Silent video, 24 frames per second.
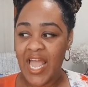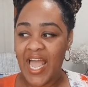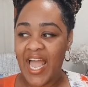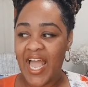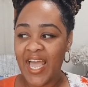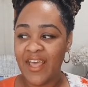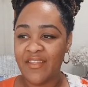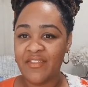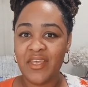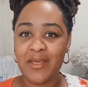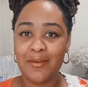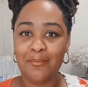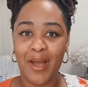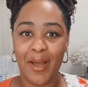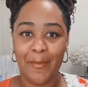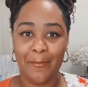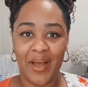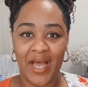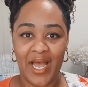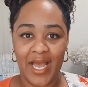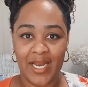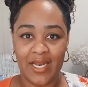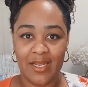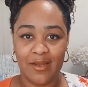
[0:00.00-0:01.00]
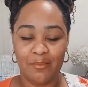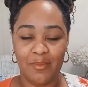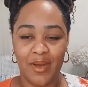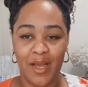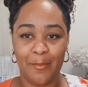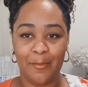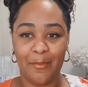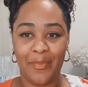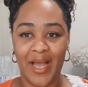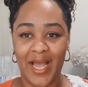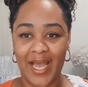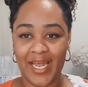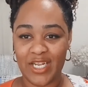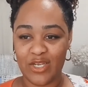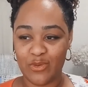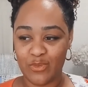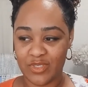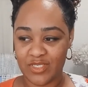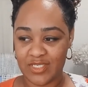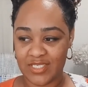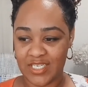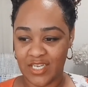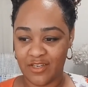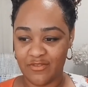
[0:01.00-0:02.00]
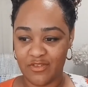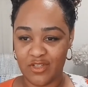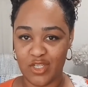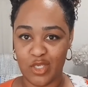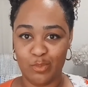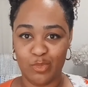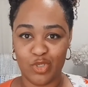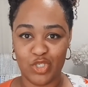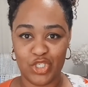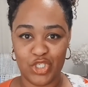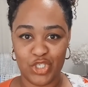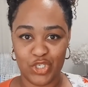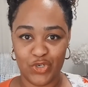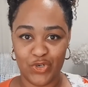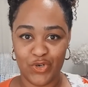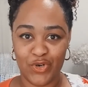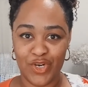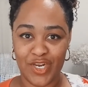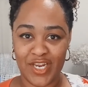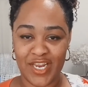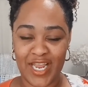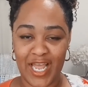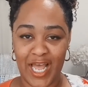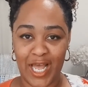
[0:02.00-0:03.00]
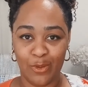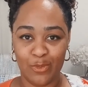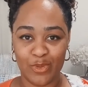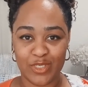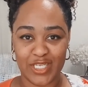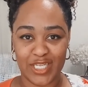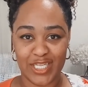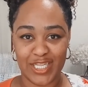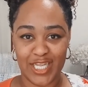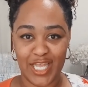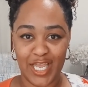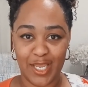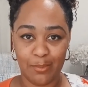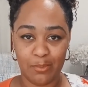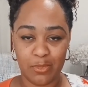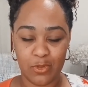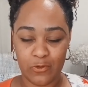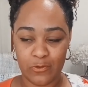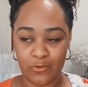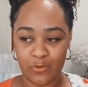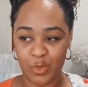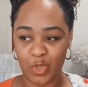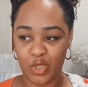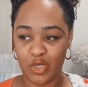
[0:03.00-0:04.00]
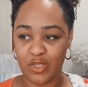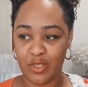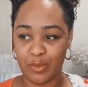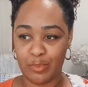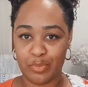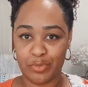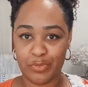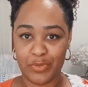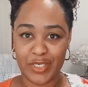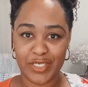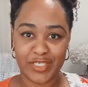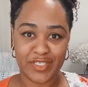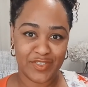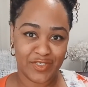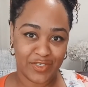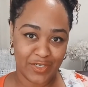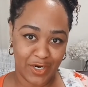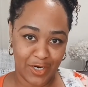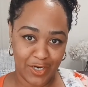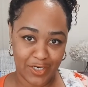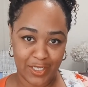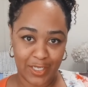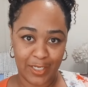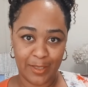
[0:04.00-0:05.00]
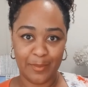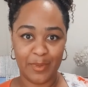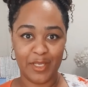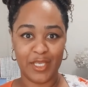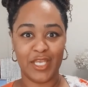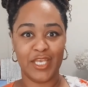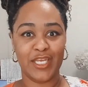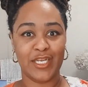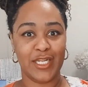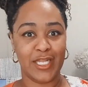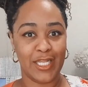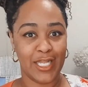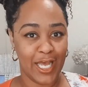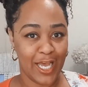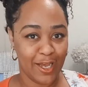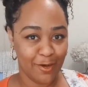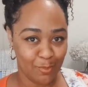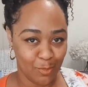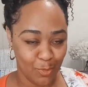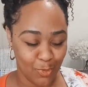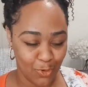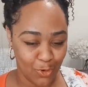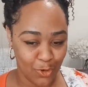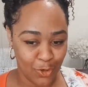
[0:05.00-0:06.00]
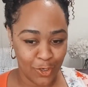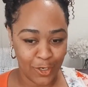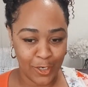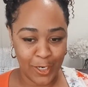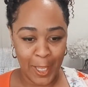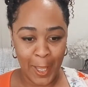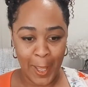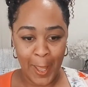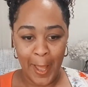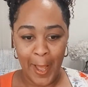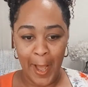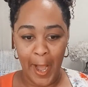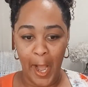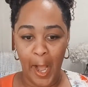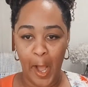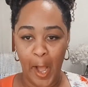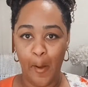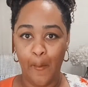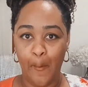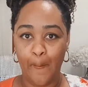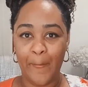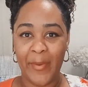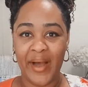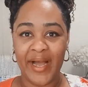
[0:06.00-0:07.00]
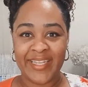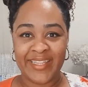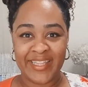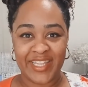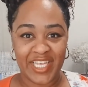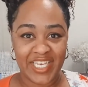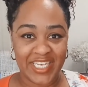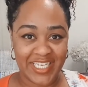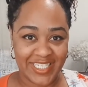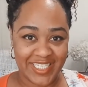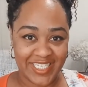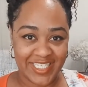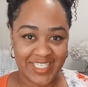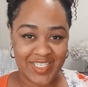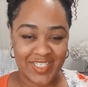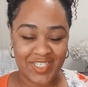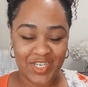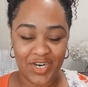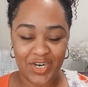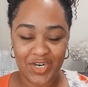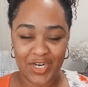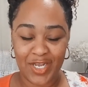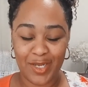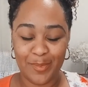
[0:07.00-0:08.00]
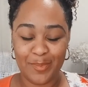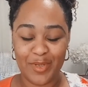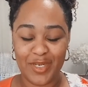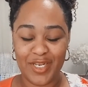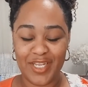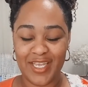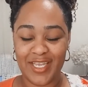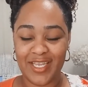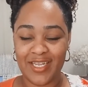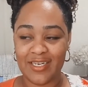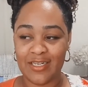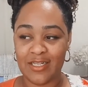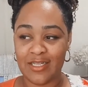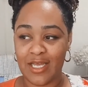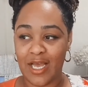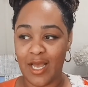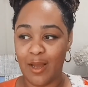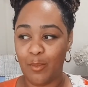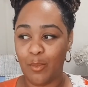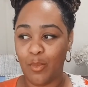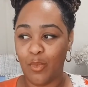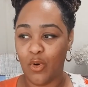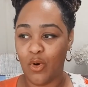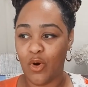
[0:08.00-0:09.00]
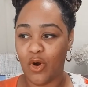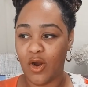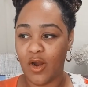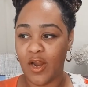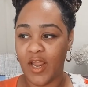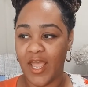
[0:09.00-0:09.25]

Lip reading: And then my body was definitely maturing. I was a late bloomer. The breasts started coming in a lot more. My thickness started coming in a lot more.